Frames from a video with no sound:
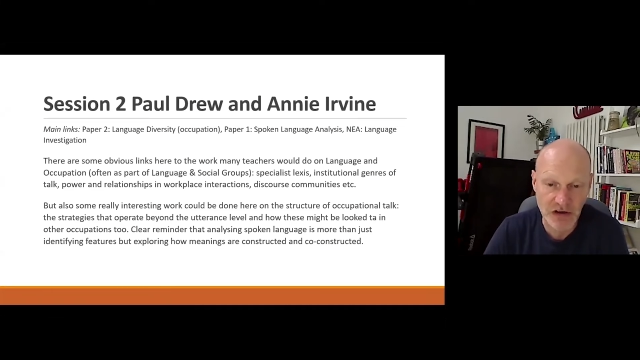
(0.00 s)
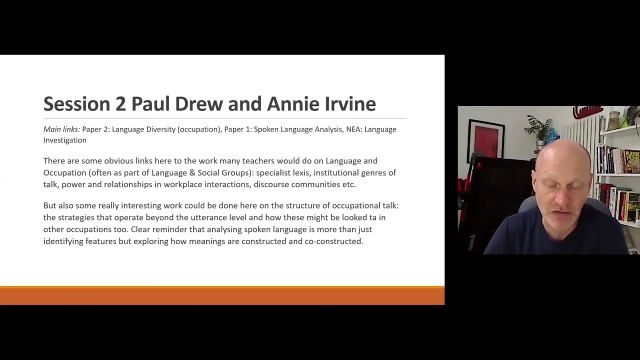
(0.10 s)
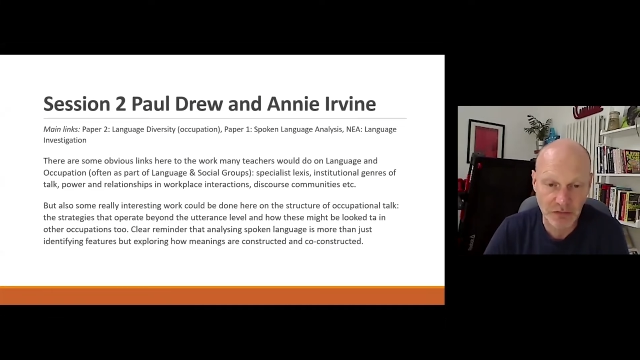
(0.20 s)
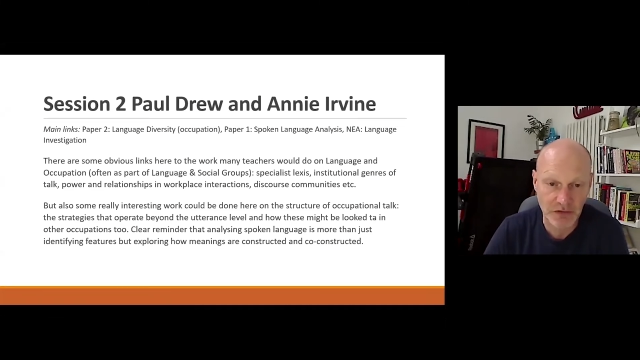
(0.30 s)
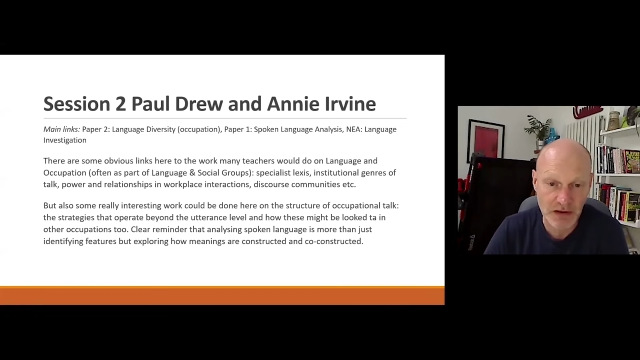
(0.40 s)
and
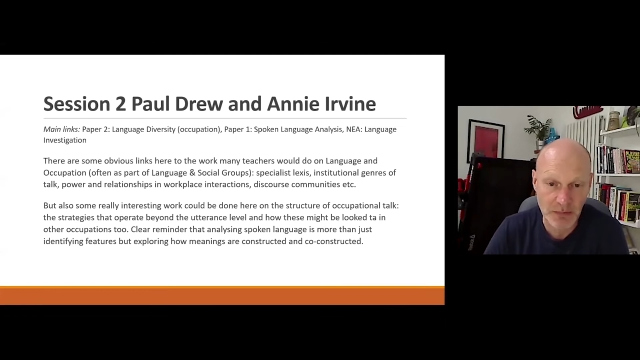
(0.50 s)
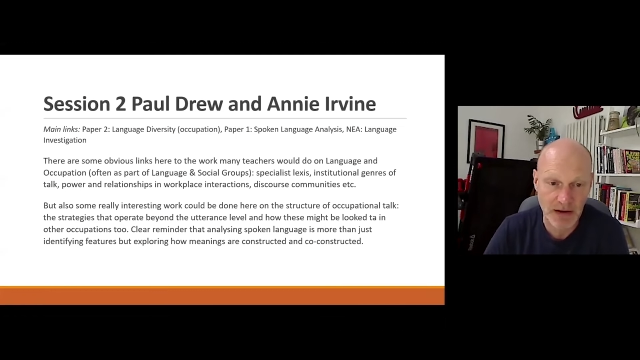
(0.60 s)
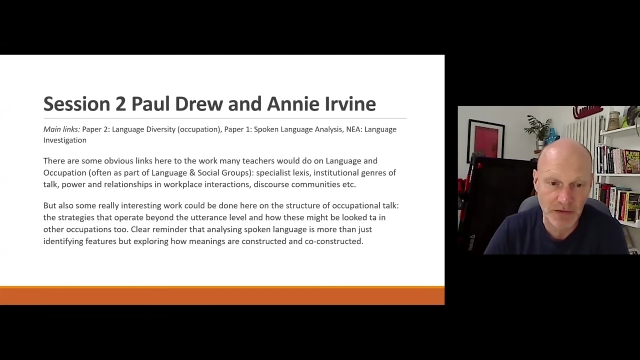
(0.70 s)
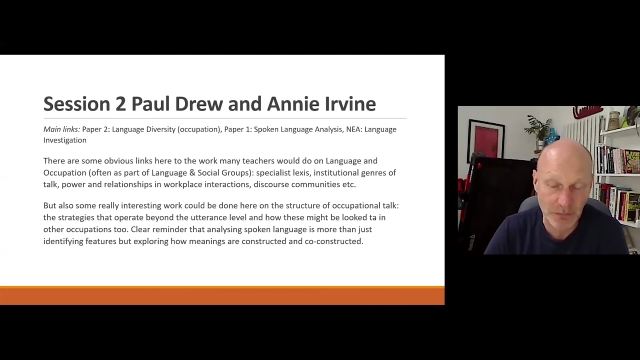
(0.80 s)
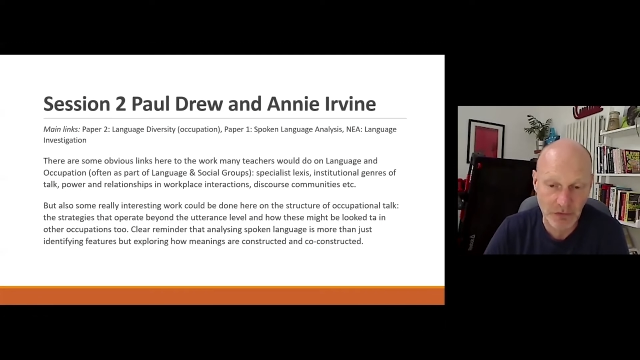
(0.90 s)
to think
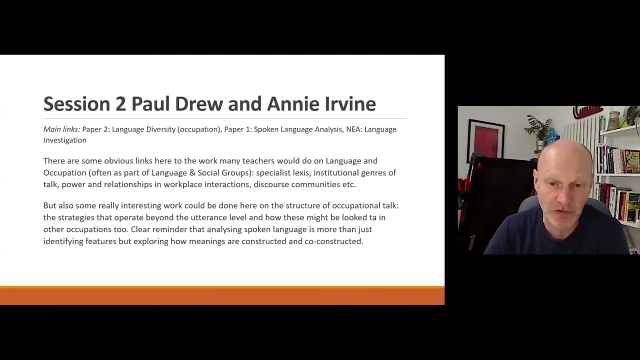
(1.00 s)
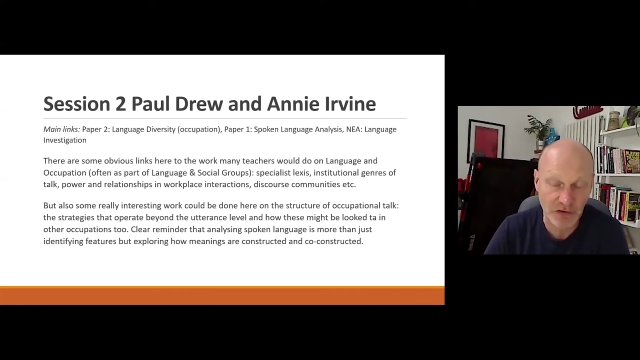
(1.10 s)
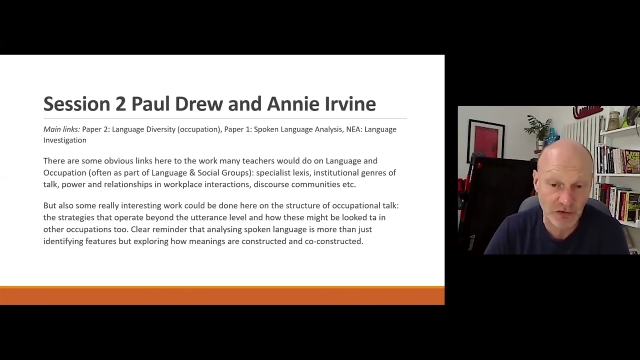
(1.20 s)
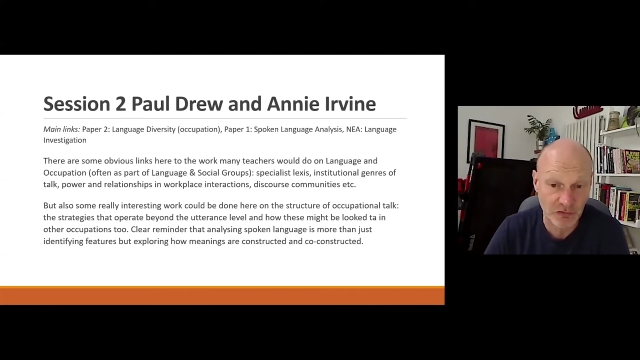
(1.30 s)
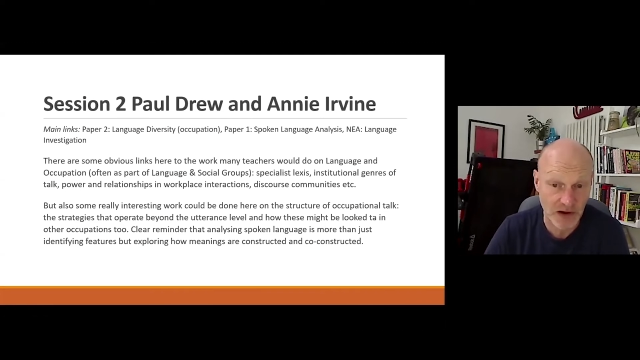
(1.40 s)
about some of the
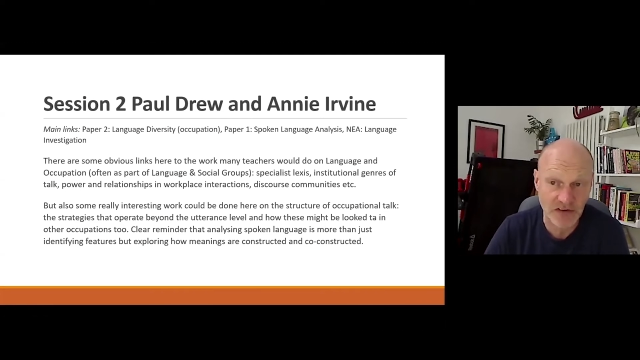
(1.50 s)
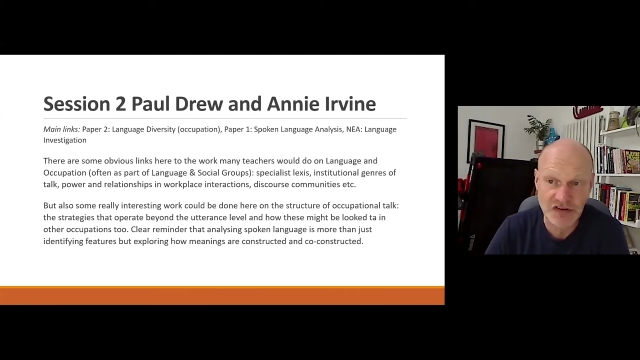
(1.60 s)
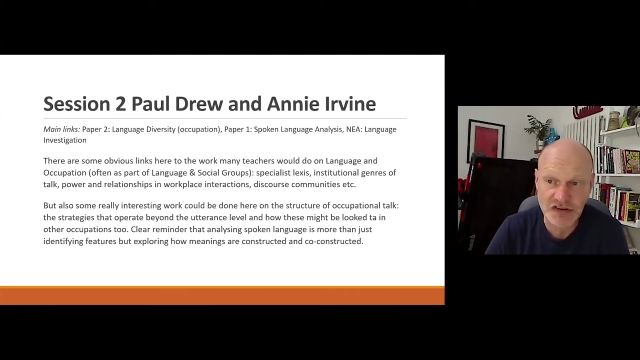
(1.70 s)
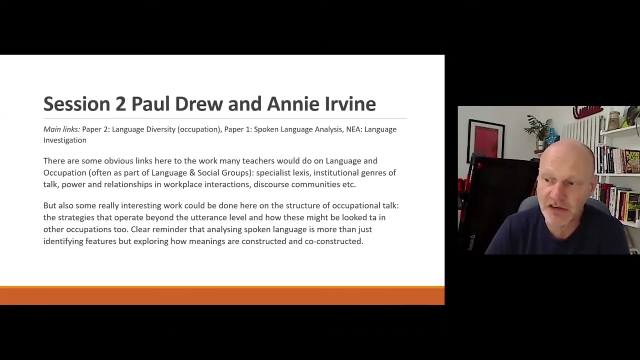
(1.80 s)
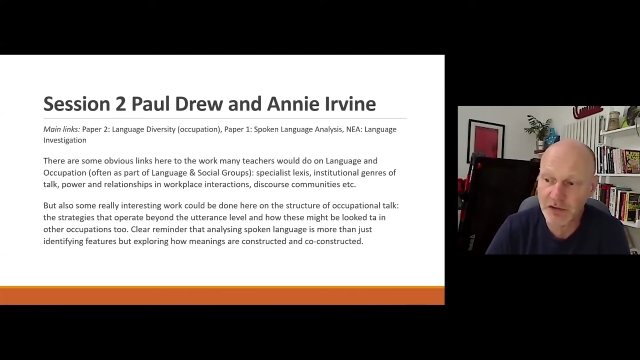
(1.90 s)
sort of
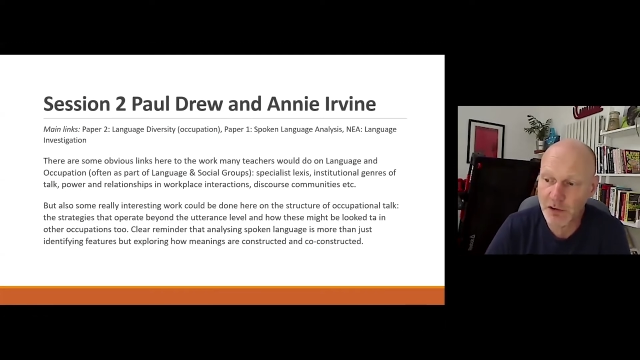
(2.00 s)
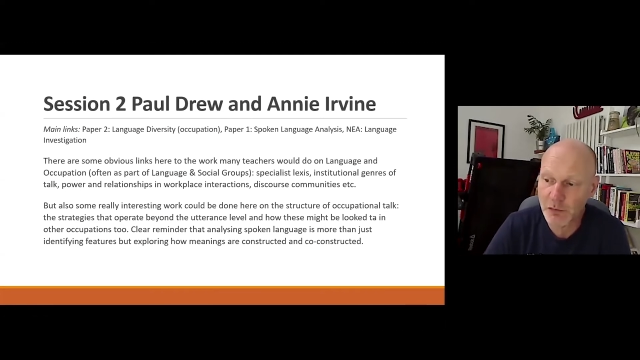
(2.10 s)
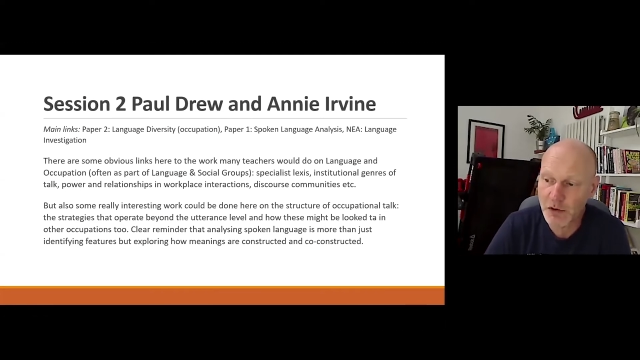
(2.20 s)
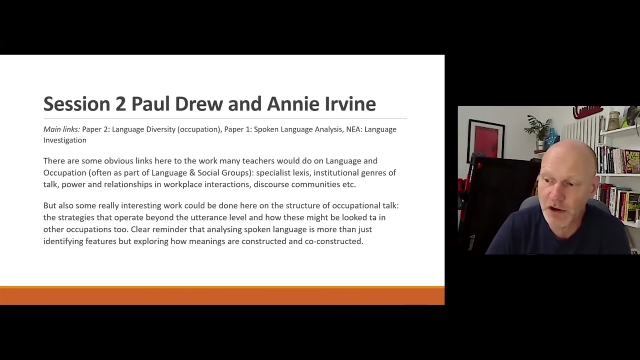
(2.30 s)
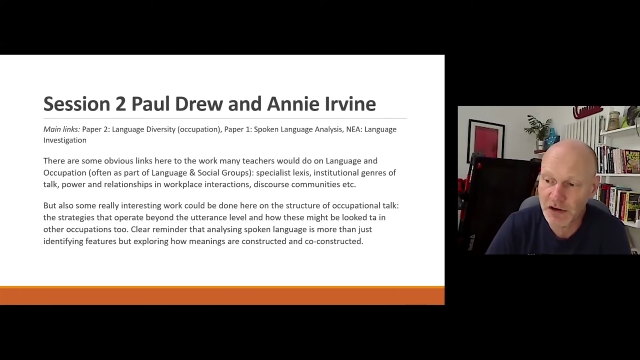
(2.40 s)
strategies that are at
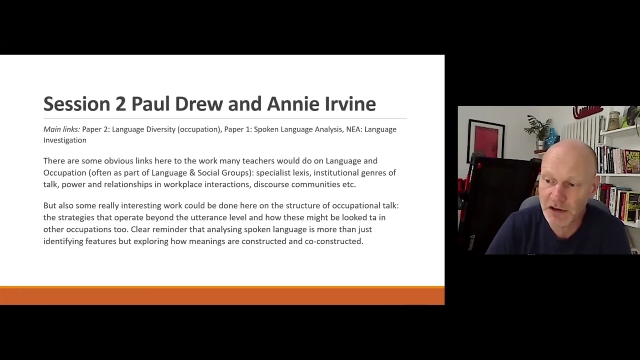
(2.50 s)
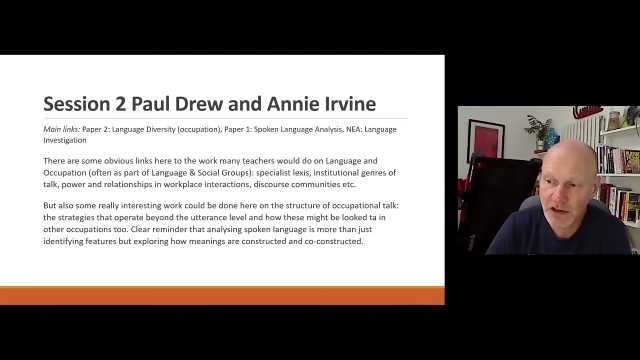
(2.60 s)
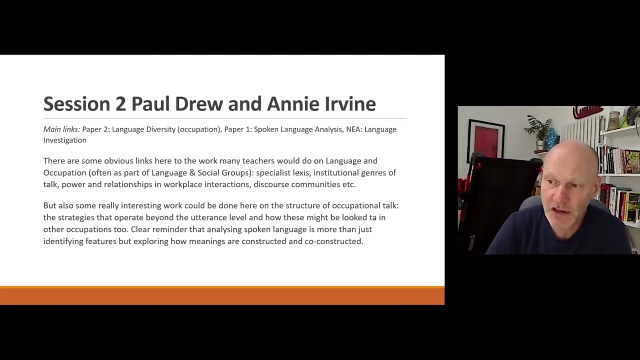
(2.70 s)
work.